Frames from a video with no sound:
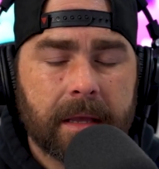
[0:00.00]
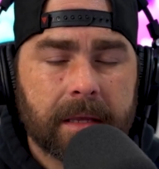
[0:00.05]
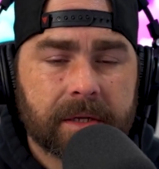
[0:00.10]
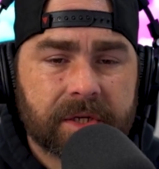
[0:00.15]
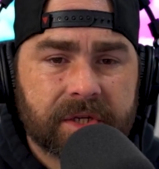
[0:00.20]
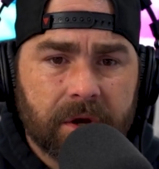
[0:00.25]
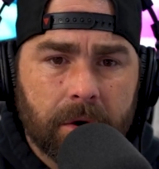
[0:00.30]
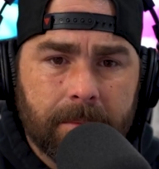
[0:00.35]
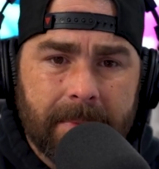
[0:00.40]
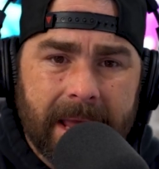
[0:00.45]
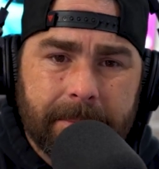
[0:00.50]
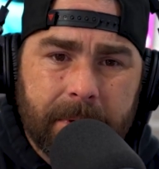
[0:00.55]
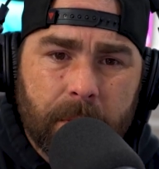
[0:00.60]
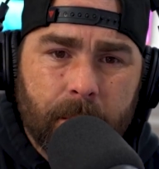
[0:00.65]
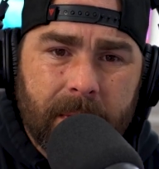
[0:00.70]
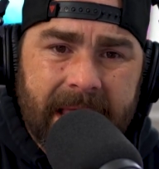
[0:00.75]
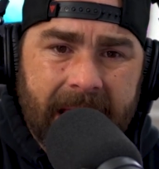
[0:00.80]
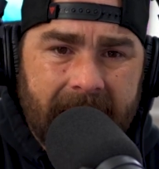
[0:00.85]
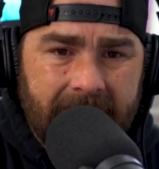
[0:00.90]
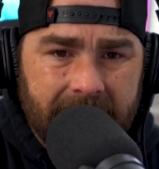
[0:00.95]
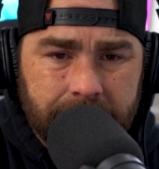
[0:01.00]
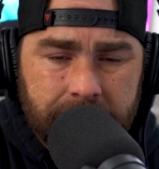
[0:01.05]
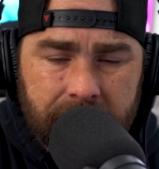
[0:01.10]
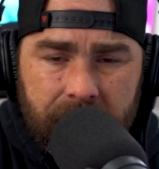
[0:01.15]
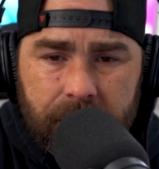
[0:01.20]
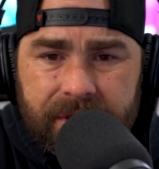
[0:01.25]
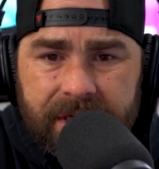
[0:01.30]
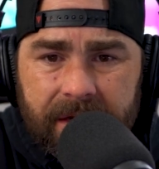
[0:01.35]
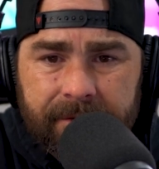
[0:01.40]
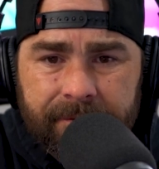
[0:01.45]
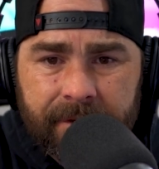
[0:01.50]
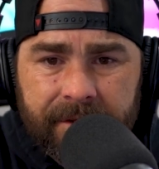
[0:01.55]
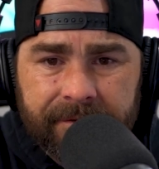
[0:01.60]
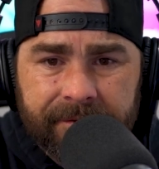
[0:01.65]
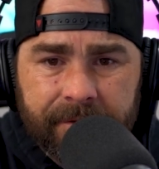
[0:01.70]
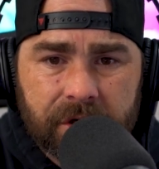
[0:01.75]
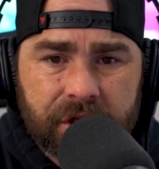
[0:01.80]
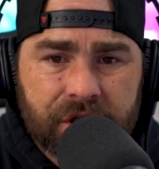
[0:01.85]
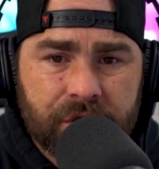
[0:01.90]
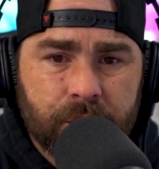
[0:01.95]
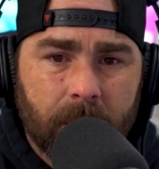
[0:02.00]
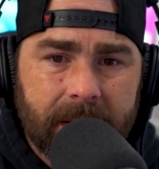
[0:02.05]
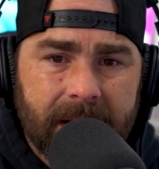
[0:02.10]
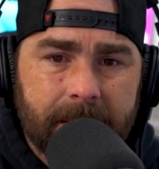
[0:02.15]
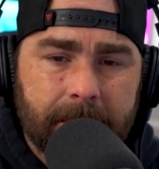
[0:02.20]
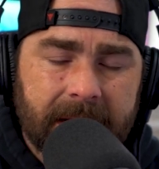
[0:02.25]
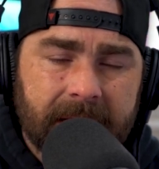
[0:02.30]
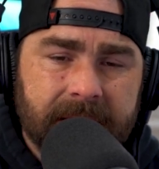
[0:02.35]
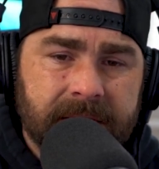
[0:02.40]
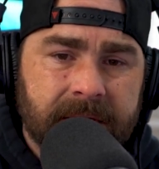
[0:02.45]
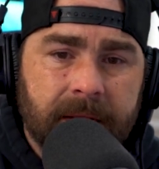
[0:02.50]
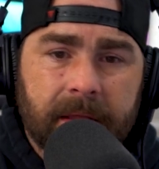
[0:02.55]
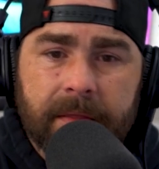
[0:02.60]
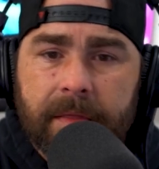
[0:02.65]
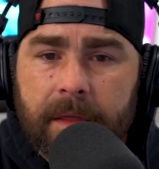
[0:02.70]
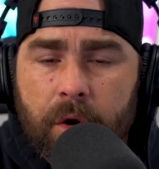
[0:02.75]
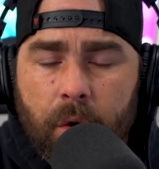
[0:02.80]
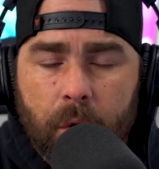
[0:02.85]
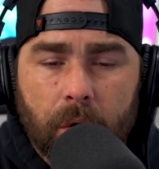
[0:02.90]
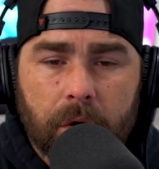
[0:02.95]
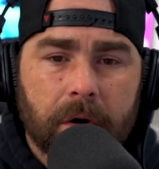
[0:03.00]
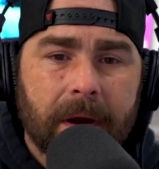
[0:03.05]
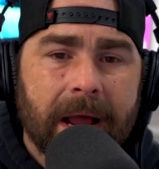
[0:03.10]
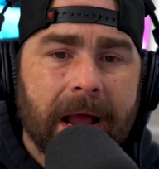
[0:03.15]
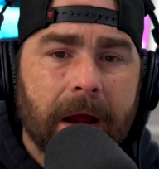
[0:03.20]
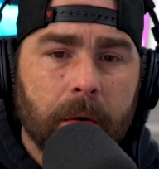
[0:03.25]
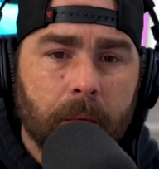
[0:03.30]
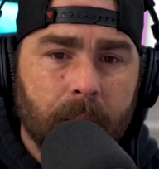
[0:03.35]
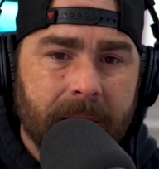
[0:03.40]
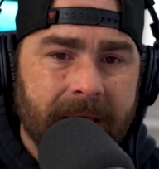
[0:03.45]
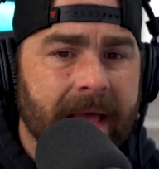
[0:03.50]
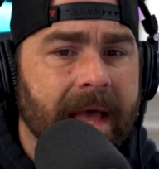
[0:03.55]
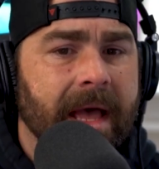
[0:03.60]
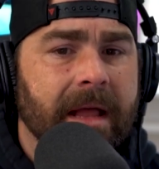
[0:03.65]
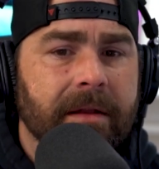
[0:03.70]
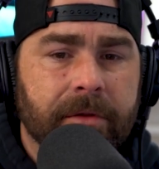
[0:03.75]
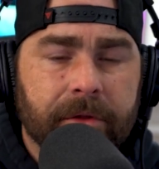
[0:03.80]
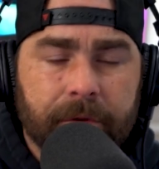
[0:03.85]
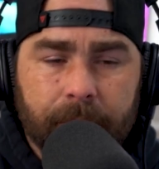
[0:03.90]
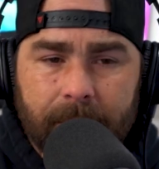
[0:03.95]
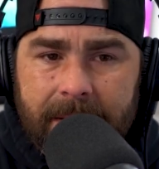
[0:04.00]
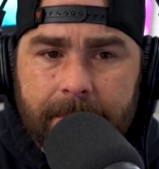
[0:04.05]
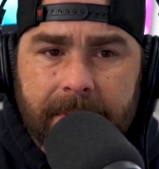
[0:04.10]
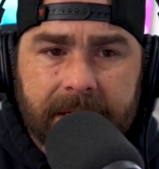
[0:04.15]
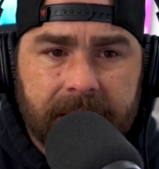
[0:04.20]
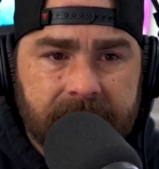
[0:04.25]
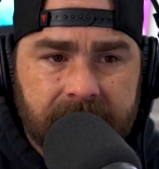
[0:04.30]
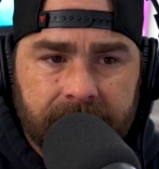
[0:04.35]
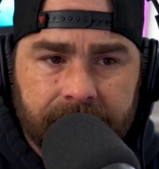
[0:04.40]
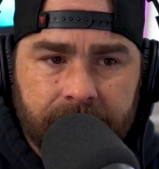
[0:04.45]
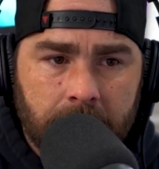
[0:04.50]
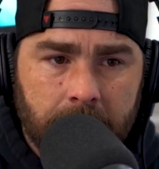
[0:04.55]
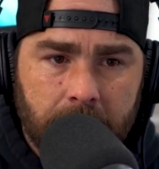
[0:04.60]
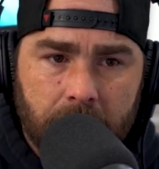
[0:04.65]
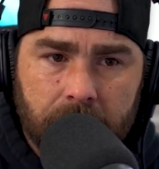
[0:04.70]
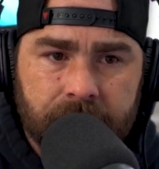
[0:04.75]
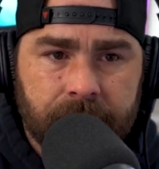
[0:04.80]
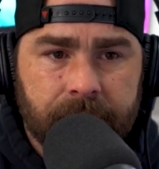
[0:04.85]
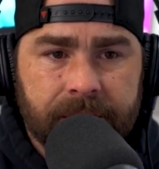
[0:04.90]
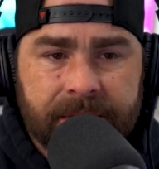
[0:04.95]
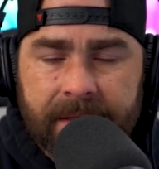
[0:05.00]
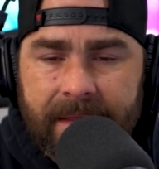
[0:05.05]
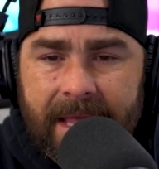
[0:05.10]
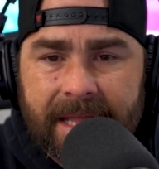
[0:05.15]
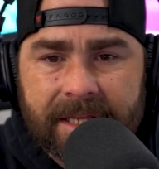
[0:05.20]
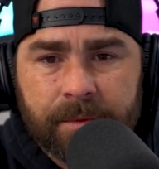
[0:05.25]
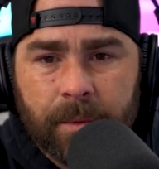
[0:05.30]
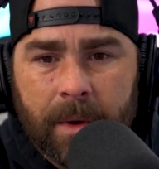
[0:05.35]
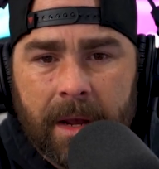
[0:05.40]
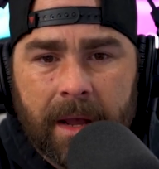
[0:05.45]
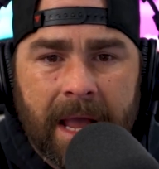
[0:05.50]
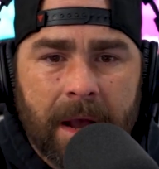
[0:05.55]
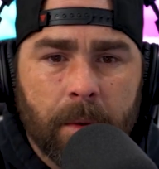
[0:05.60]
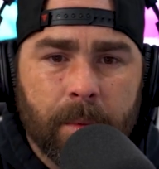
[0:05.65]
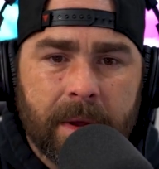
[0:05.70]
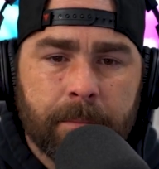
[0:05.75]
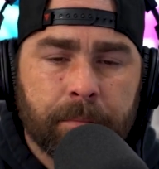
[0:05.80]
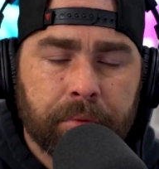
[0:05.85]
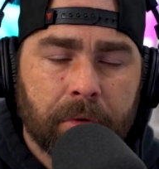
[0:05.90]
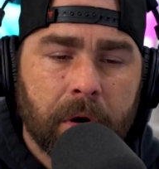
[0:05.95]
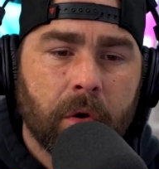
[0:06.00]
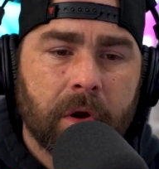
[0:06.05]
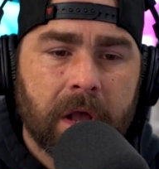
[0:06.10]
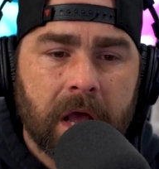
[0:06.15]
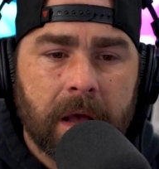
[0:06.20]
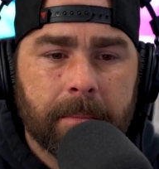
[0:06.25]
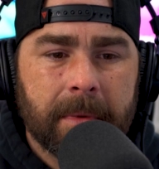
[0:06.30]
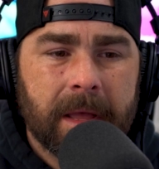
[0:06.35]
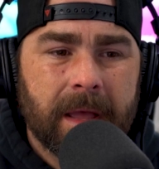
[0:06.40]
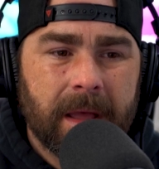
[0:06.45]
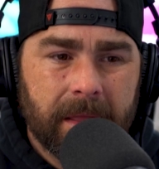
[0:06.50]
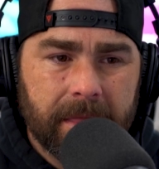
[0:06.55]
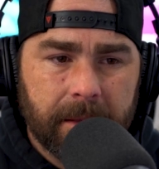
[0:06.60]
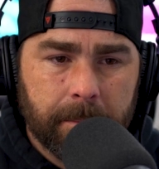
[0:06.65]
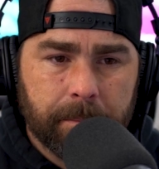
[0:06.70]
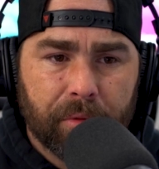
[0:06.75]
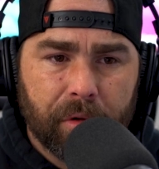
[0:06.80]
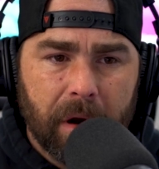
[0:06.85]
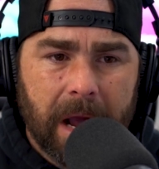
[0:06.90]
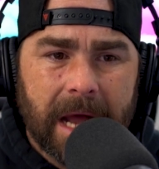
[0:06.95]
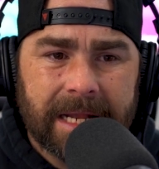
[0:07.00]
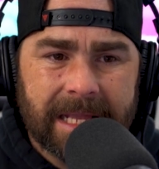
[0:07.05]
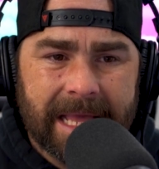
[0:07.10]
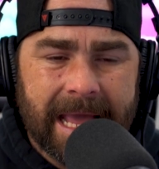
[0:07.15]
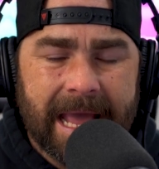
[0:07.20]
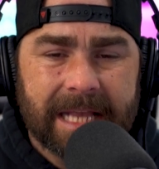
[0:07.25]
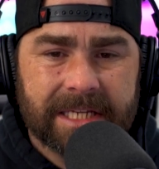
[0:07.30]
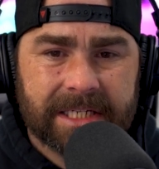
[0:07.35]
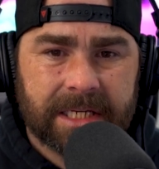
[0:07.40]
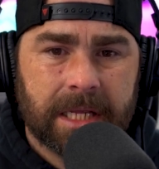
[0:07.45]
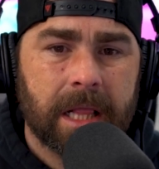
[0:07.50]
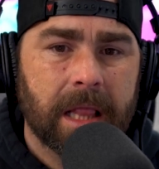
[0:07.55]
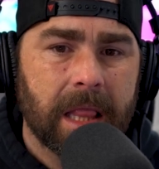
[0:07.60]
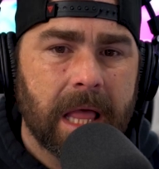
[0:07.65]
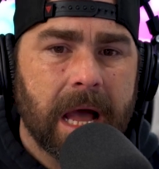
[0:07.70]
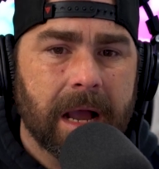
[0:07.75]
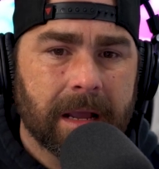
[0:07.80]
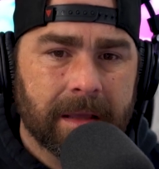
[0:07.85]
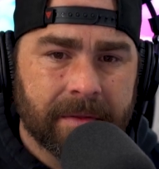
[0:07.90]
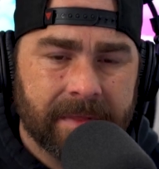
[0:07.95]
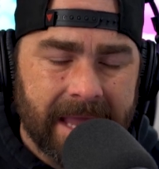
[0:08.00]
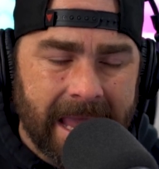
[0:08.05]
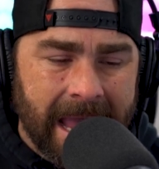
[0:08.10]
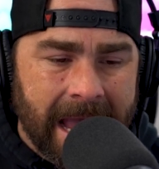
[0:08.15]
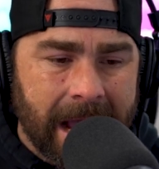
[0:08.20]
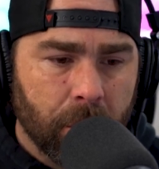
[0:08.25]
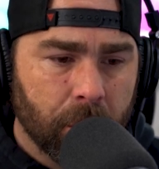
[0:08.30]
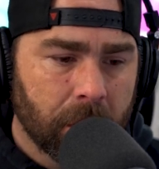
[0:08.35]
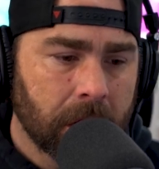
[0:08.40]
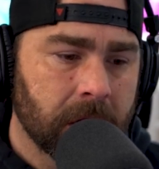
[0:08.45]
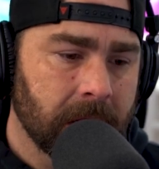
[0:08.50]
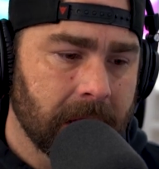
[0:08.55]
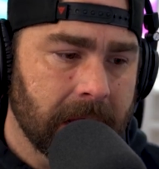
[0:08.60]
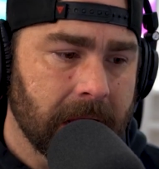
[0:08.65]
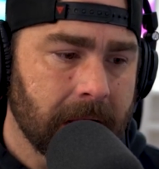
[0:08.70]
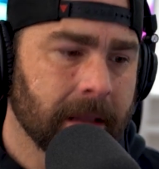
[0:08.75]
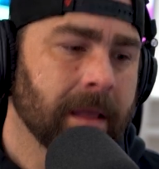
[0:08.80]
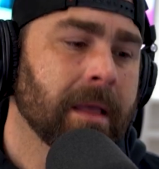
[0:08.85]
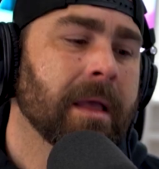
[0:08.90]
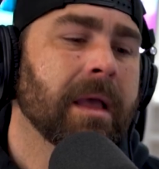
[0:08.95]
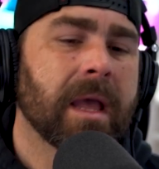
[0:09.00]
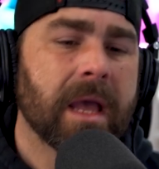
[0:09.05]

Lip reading: So maybe we had music for the first 20 minutes and at the quarter hour we had 3 minutes of commercials. And that's how we broke up the broadcast clock, the hour clock.